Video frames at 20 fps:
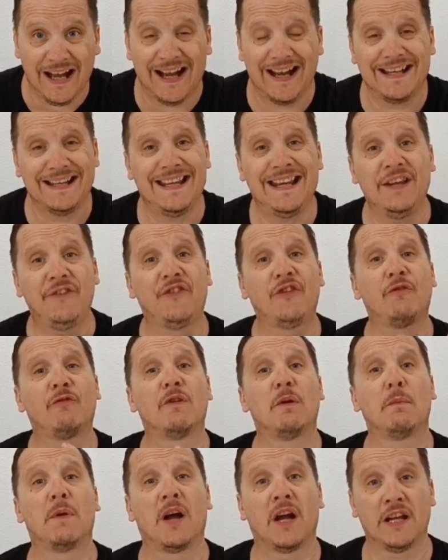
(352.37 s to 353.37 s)
I need to
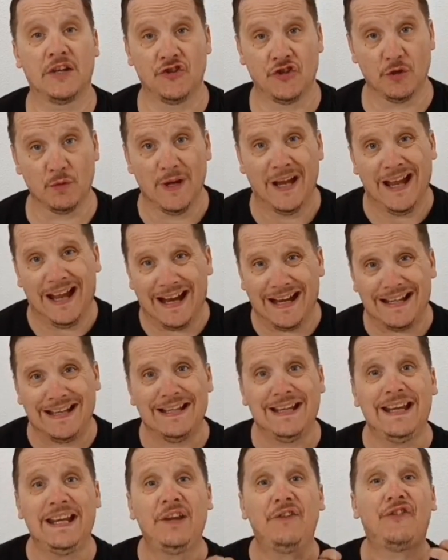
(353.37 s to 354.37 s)
remind you. I
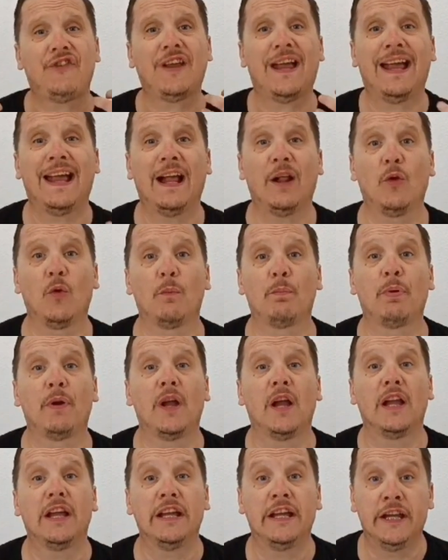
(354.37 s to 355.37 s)
need to help
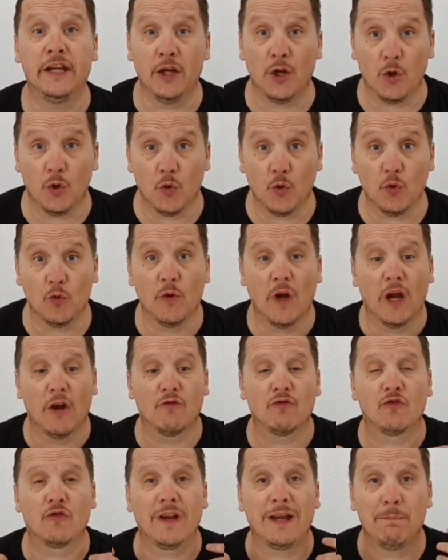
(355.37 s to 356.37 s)
you
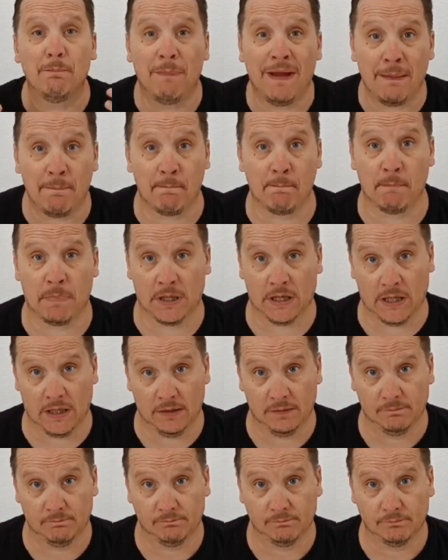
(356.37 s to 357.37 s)
remember
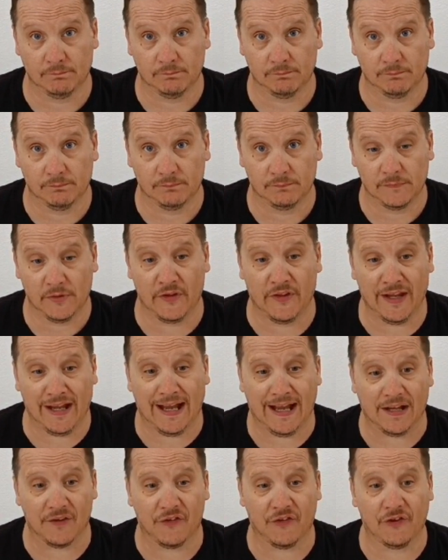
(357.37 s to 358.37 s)

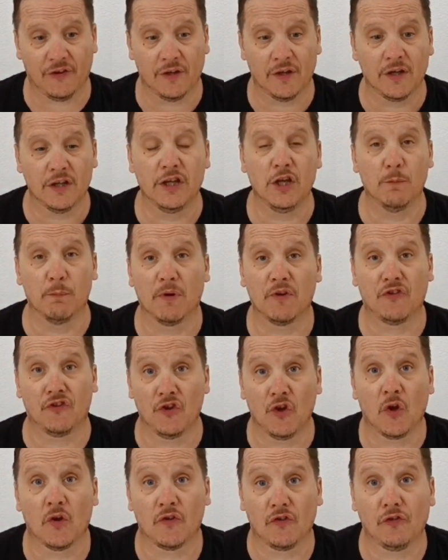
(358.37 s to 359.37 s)
that you must
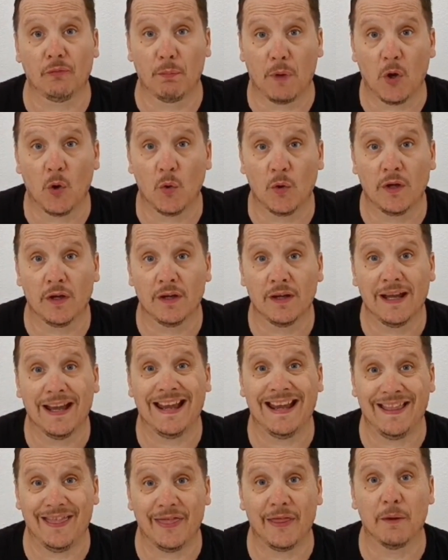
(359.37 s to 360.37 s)
not smoke
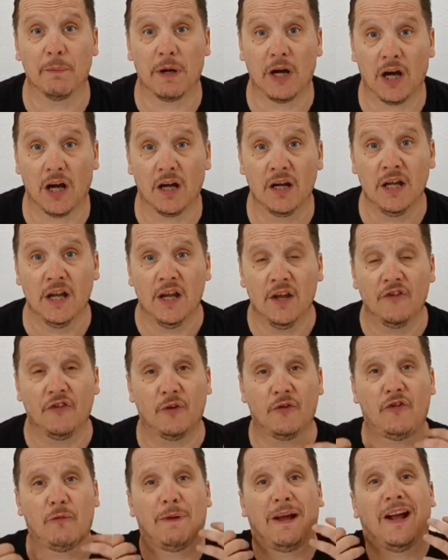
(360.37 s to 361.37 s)
in the bar.
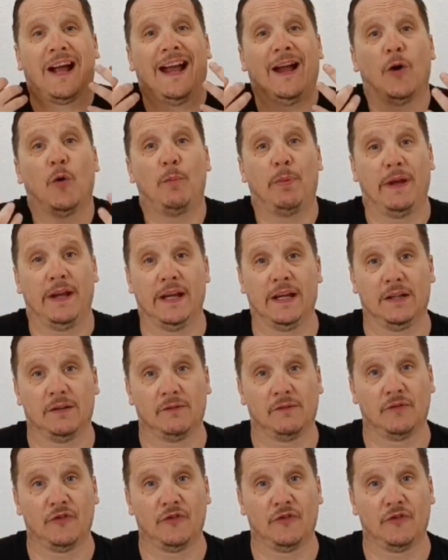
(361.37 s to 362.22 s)
So it's about helping.